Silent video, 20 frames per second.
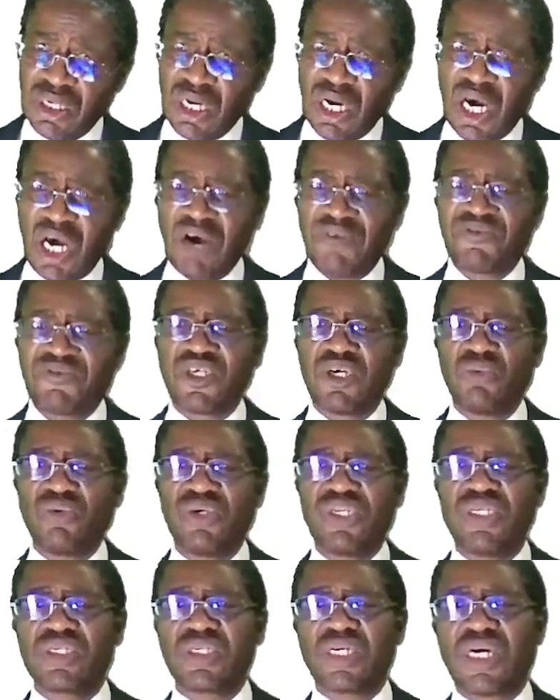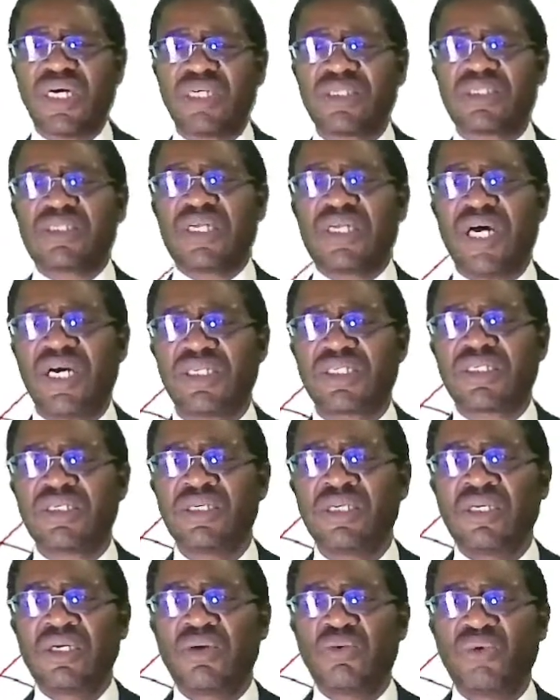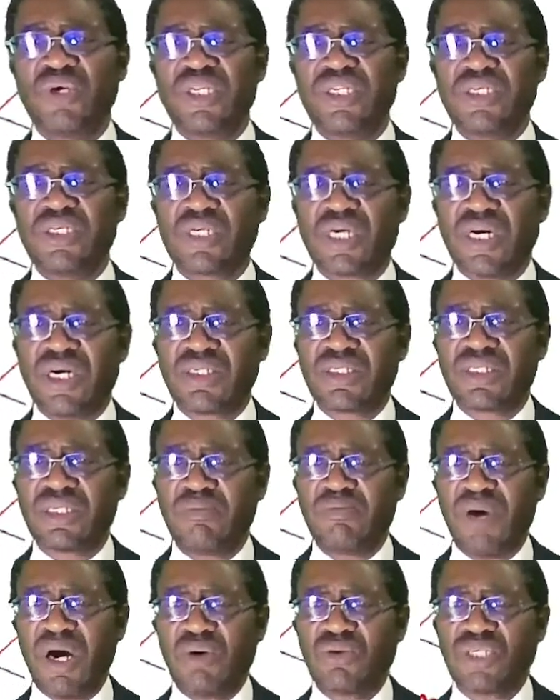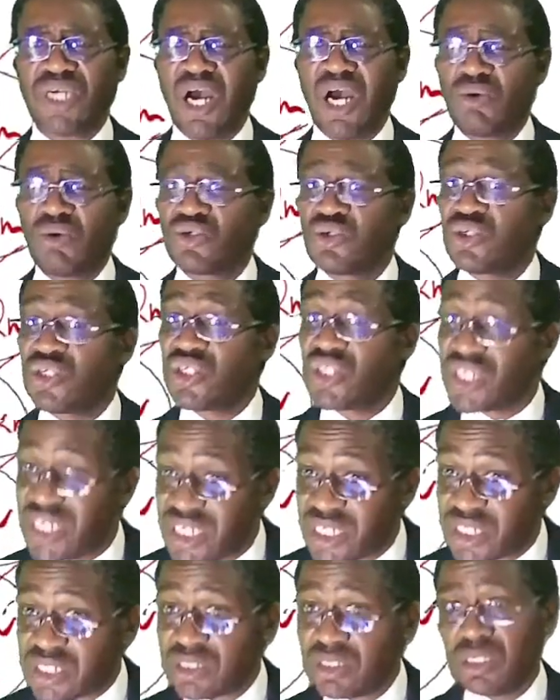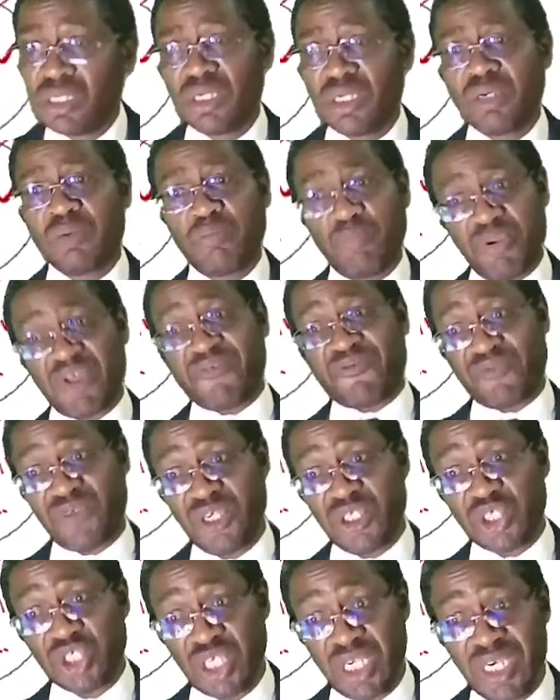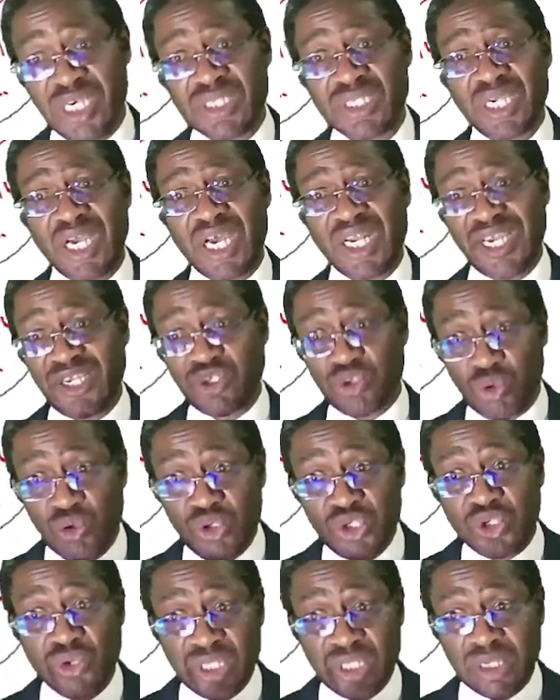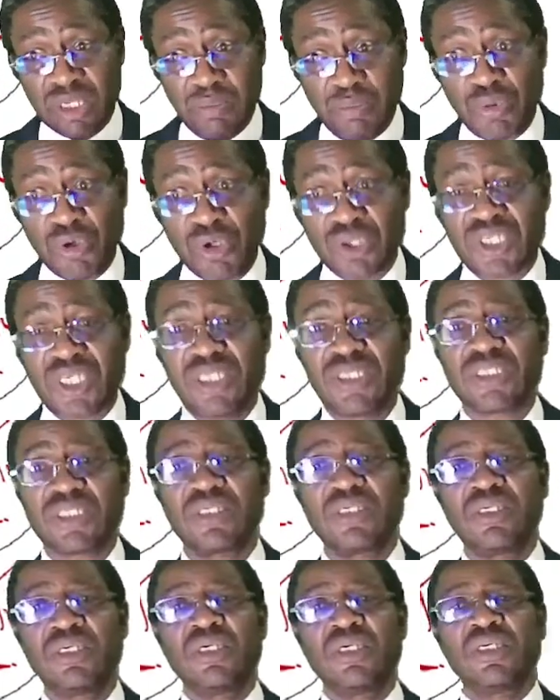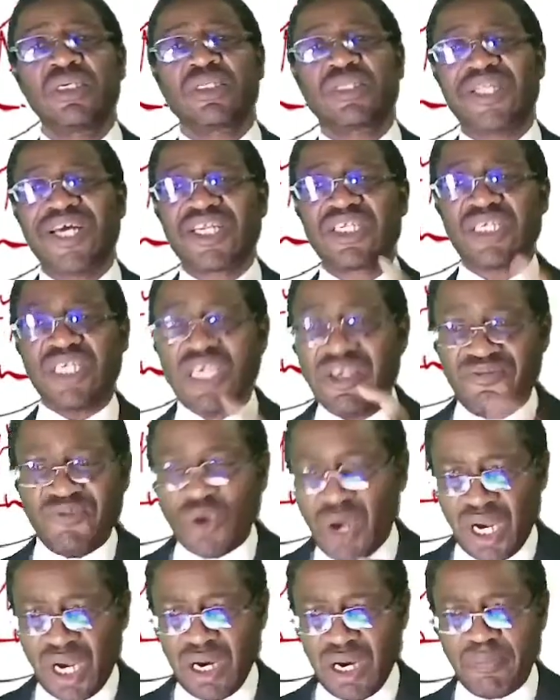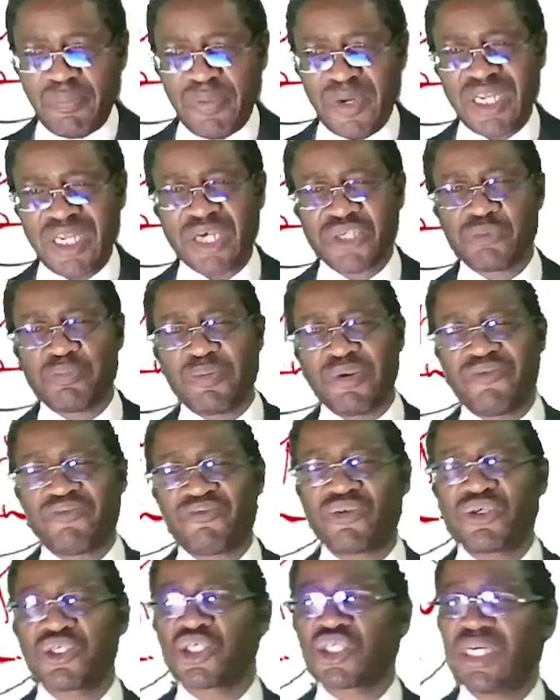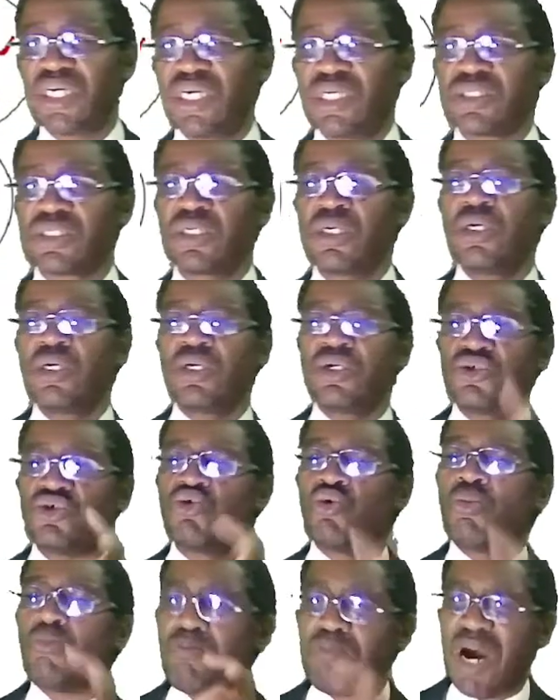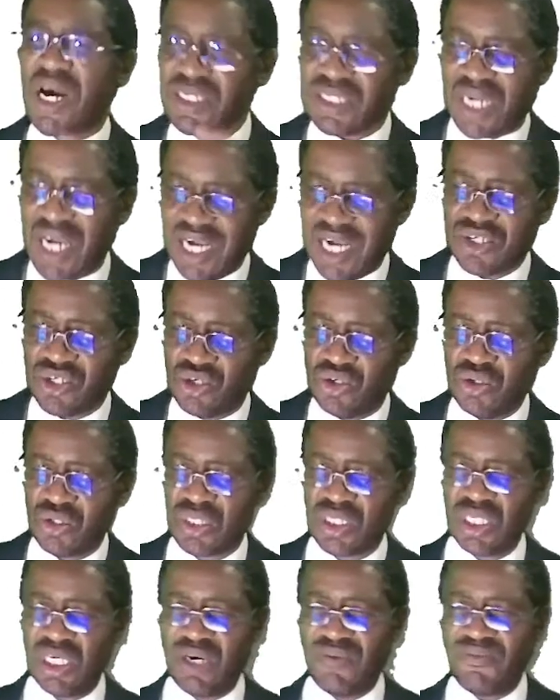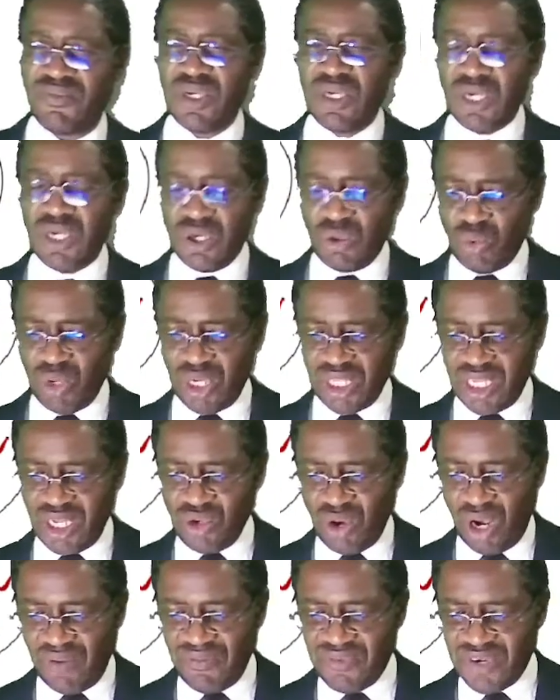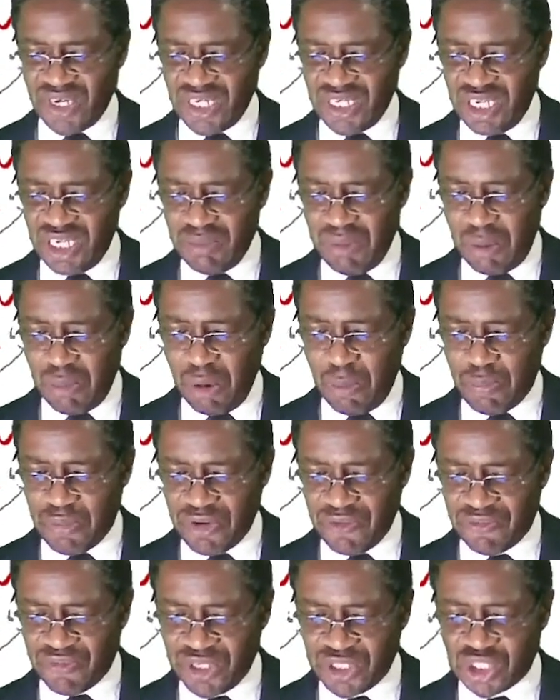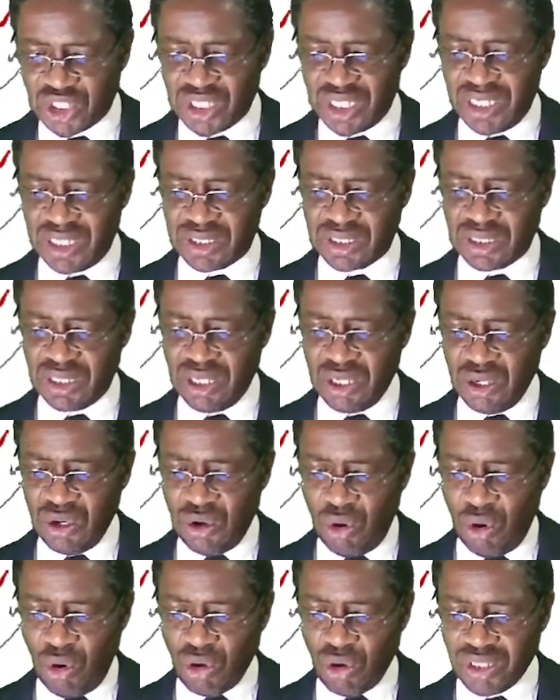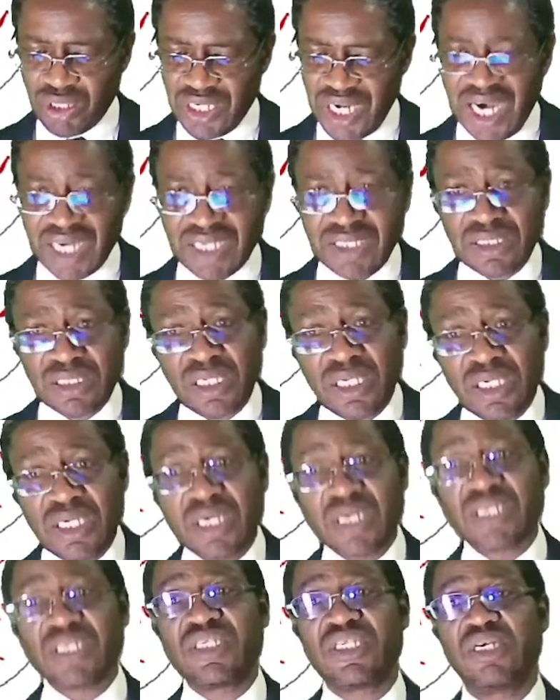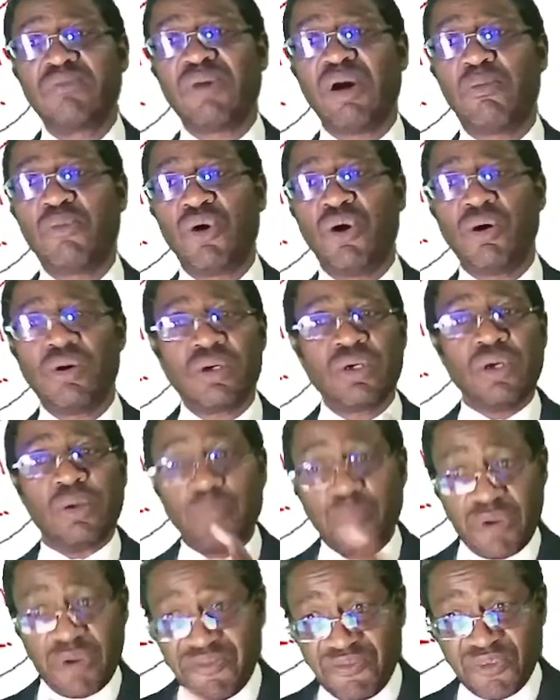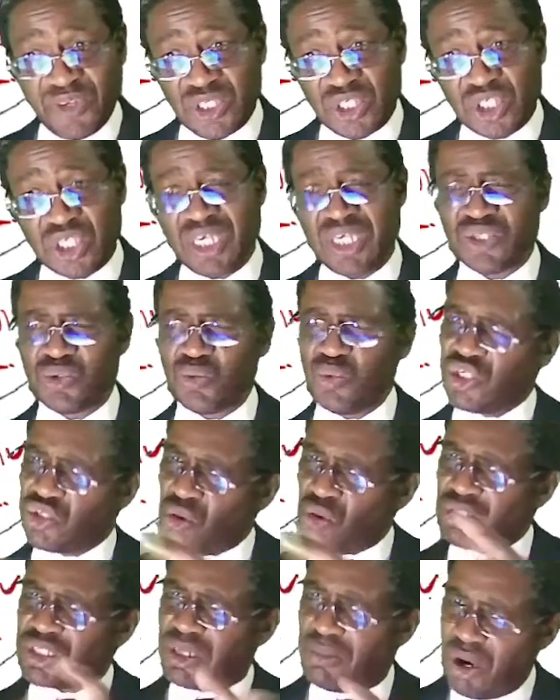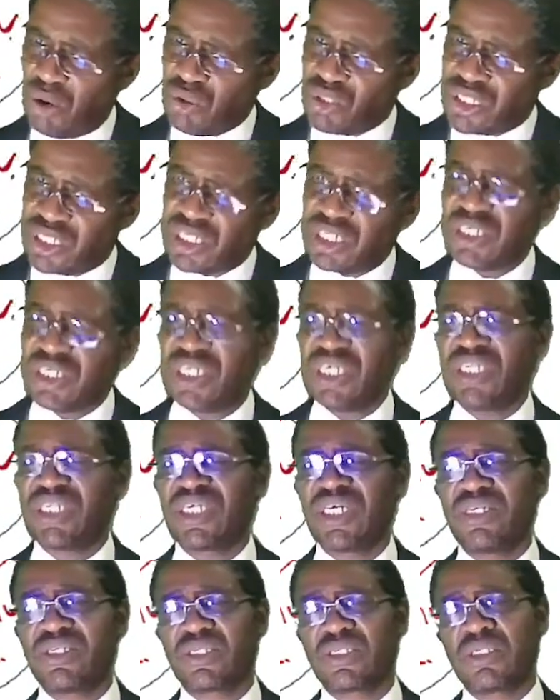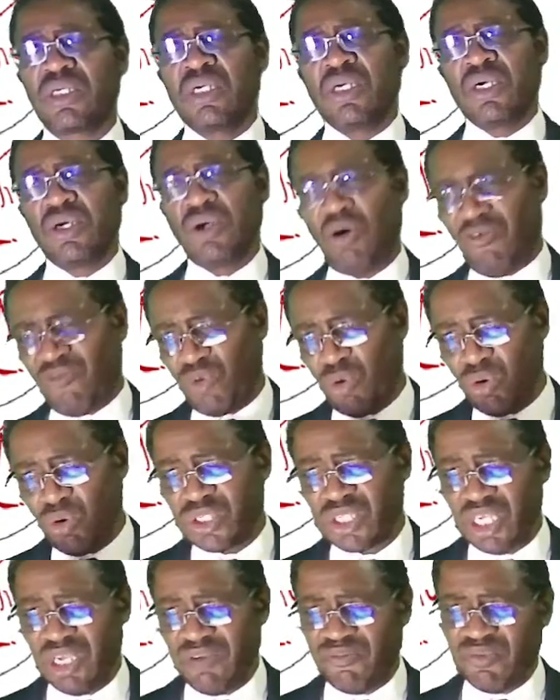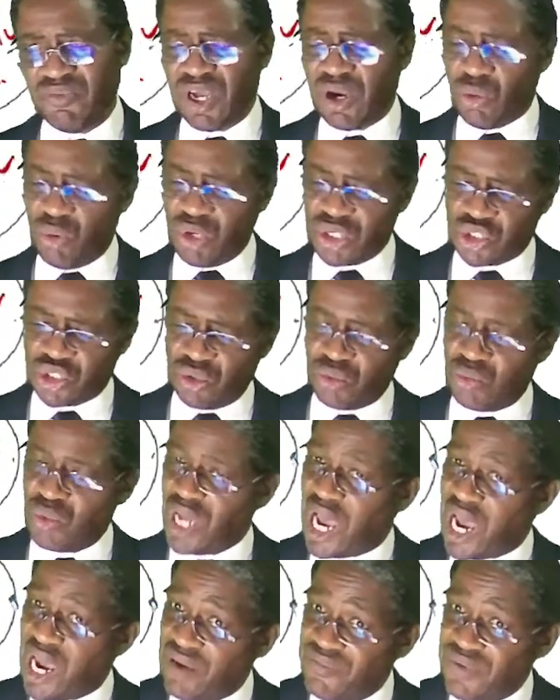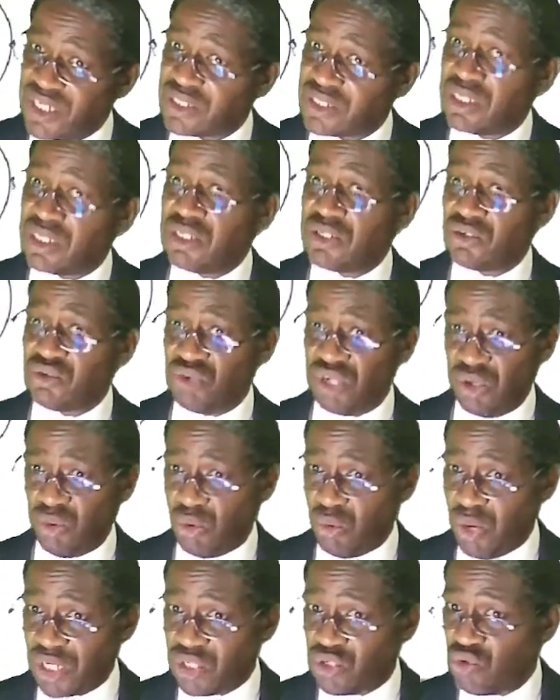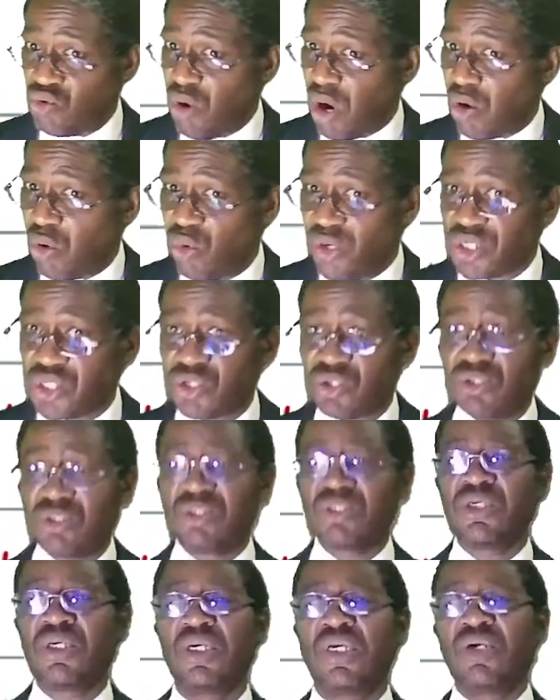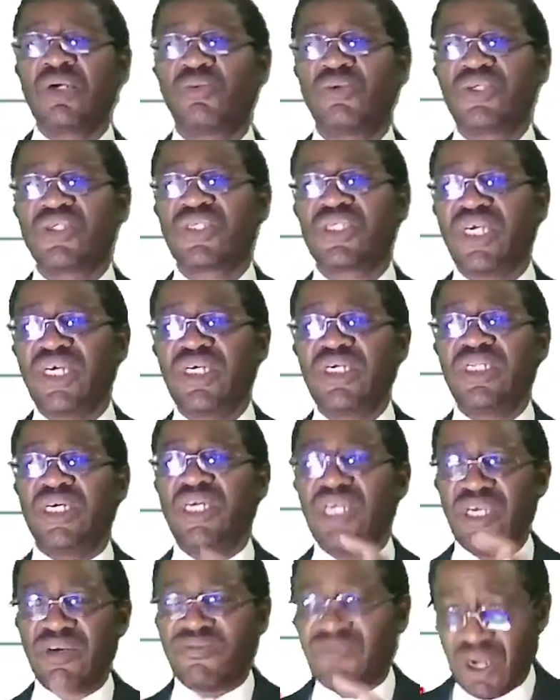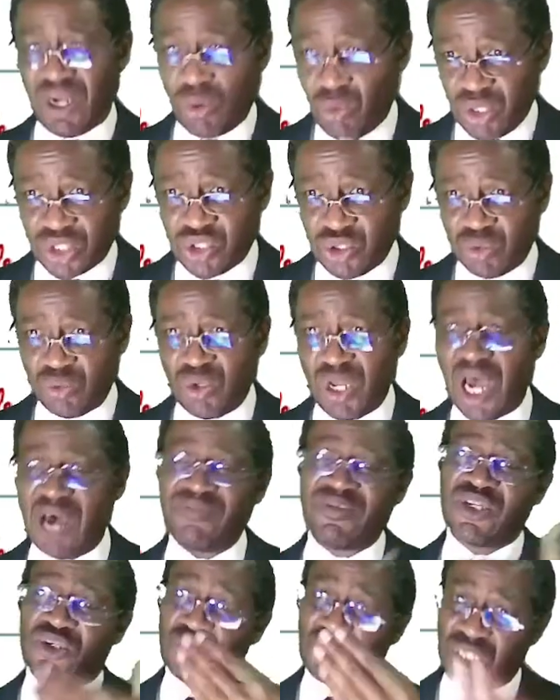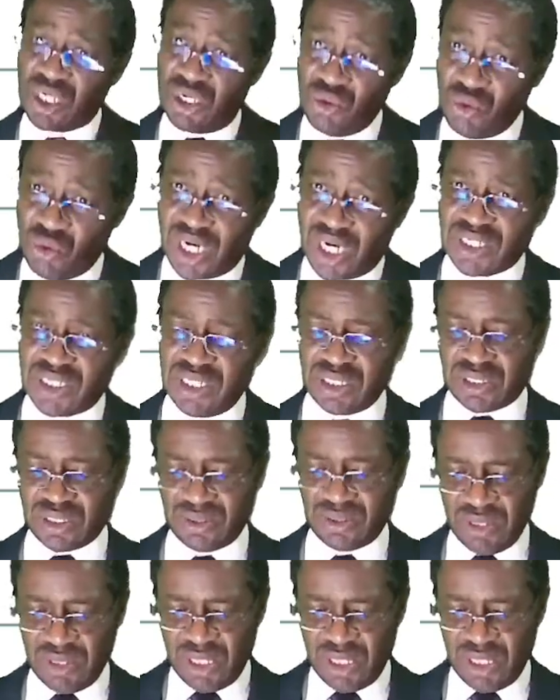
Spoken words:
After we discussed that, we discussed about how to treat preference shares, and I told you it's important that if your company has preference shares, you must ask yourself whether you have redeemable preference shares or non-redeemable preference shares. We talked about it in details. Of course, if the question will have it, today we want to do a question. We said if the question will have it, we shall look at it.